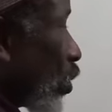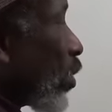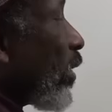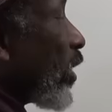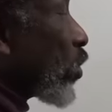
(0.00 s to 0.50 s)

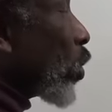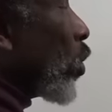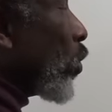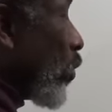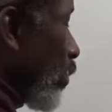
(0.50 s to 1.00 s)
to the
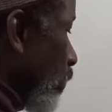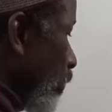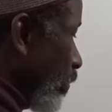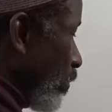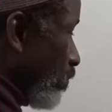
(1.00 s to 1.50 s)
school.
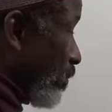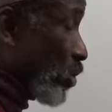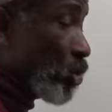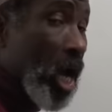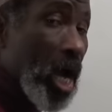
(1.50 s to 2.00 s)

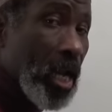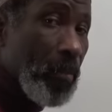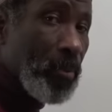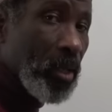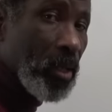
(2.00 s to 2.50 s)

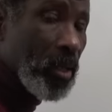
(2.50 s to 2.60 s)
Bijanib